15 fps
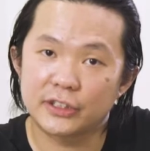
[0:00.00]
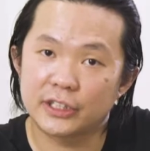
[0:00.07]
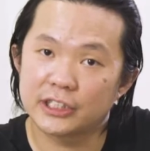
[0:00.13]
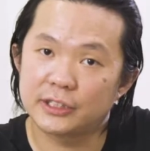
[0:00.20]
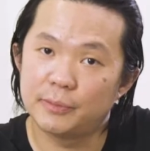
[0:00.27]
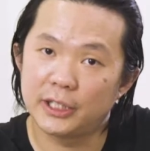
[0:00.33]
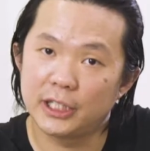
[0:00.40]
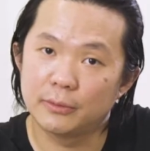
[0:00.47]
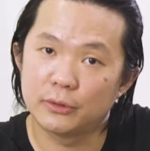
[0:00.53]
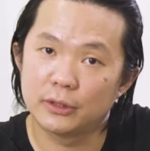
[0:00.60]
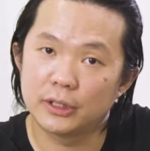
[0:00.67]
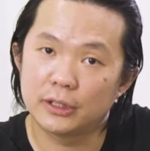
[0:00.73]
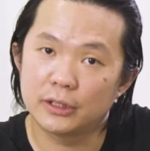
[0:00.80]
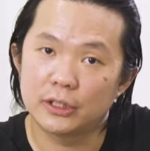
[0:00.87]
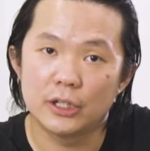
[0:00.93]
than a speeding
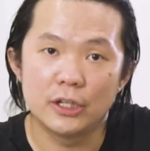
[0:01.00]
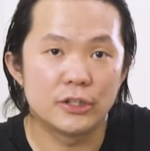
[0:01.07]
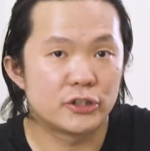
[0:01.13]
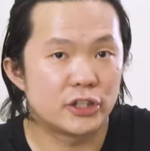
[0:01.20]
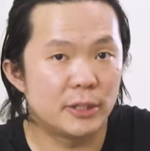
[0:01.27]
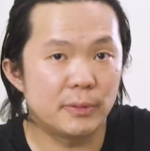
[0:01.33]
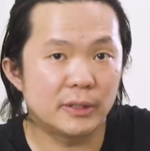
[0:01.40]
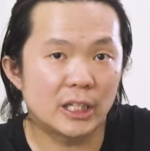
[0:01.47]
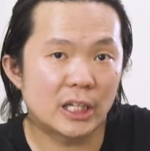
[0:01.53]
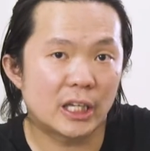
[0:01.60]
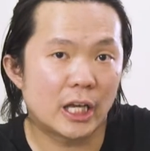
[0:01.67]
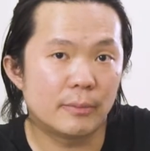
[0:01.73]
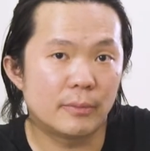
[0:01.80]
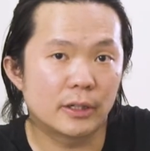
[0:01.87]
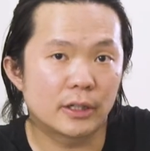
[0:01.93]
bullet, cheaper than a
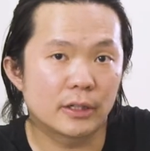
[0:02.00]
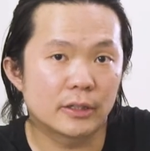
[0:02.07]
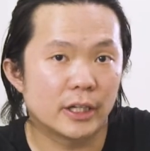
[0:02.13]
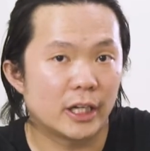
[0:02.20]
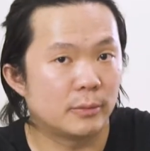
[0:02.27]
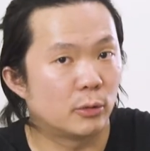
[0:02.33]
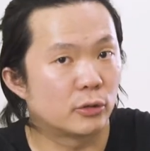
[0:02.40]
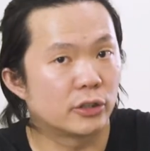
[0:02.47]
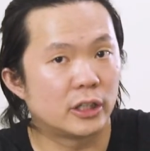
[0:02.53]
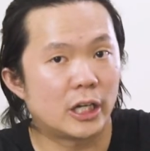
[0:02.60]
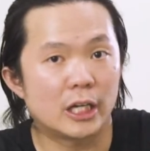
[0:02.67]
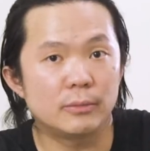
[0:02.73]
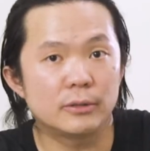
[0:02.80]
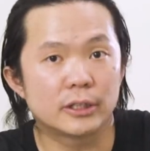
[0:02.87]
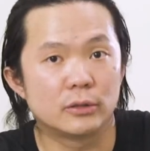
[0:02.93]
hamburger, and more
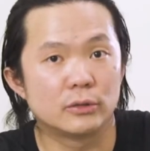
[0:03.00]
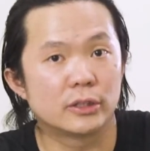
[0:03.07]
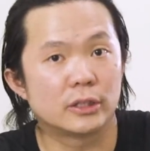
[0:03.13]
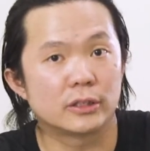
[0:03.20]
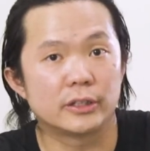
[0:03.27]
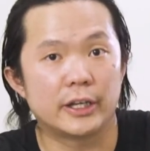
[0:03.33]
reliable than old Uncle